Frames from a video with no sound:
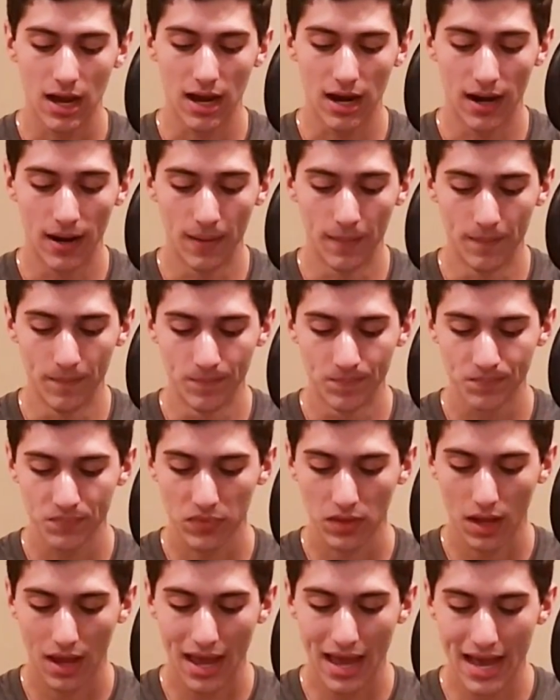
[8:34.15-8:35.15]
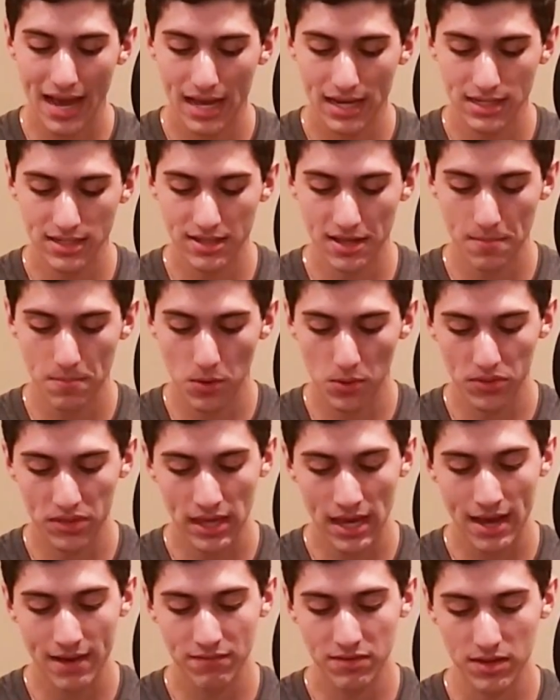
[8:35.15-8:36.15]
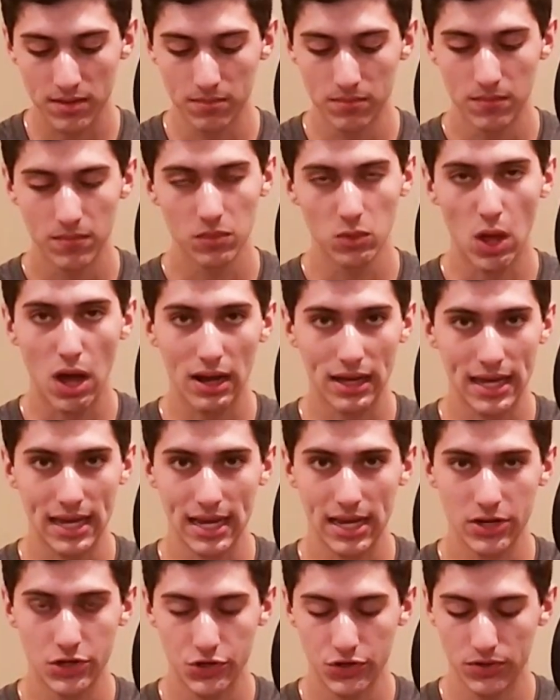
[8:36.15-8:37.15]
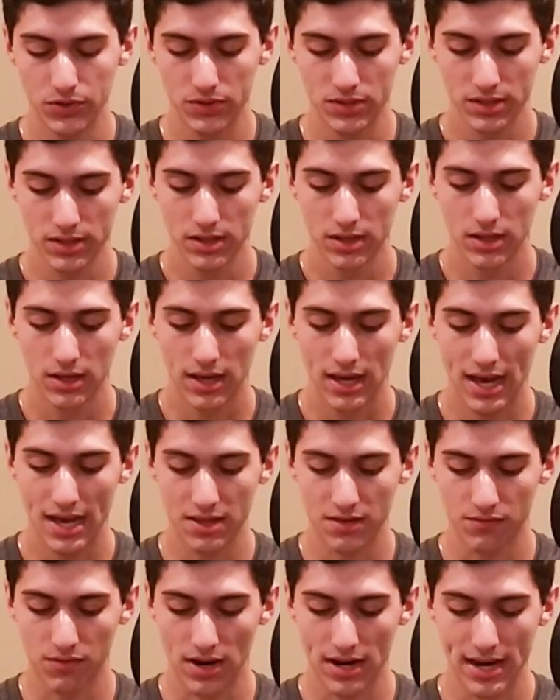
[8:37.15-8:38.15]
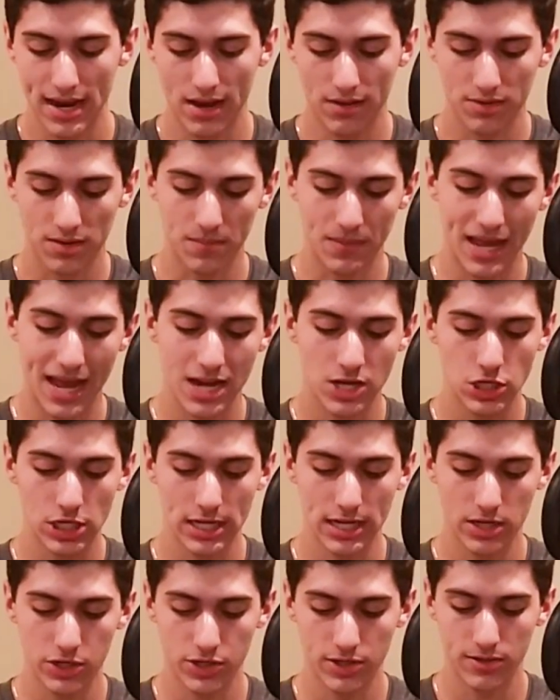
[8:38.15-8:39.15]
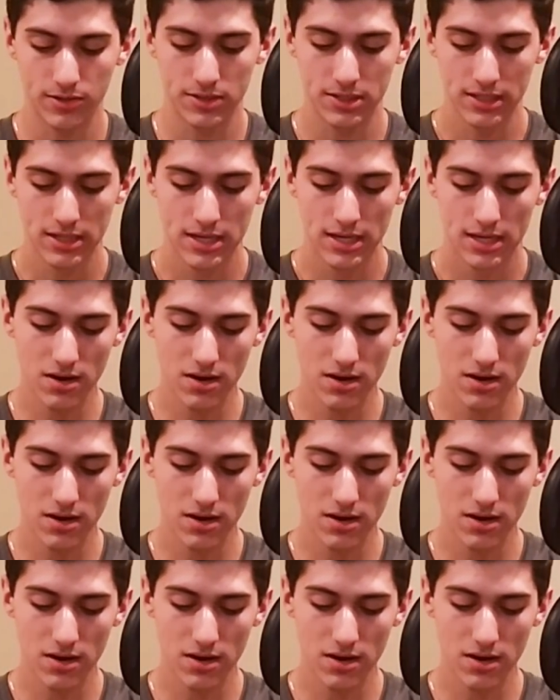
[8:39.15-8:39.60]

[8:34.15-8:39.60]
And they both have some locking issues as of right now, some catching issues.